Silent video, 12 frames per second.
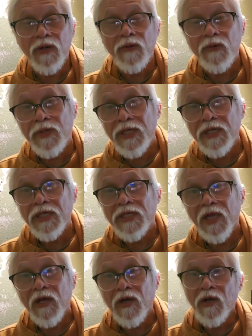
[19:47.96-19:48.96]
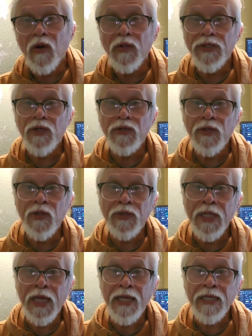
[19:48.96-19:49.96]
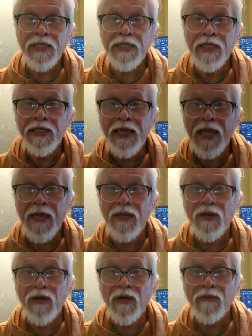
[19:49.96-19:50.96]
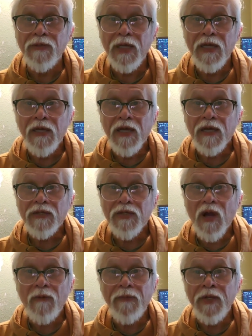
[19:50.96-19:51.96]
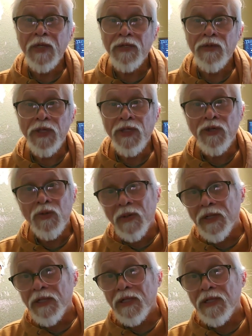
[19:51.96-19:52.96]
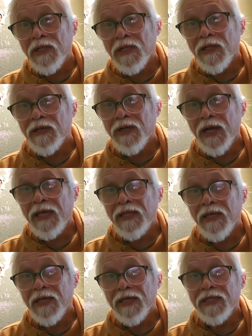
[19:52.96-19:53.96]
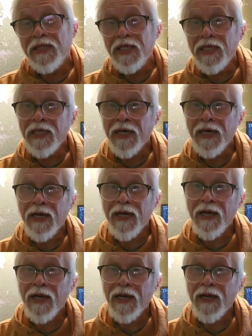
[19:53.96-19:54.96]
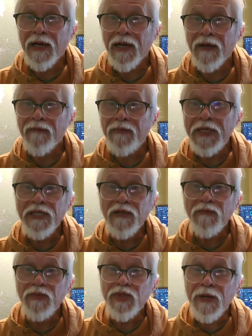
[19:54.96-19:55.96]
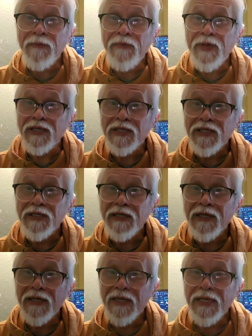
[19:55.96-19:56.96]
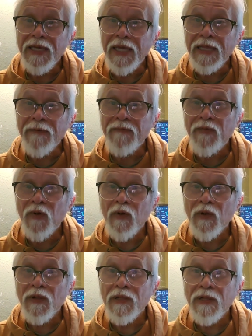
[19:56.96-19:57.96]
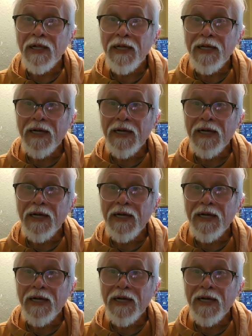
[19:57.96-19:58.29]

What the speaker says: of Weeks, also known as the Day of Covenant Renewal, right? The Feast of Trumpets in the fall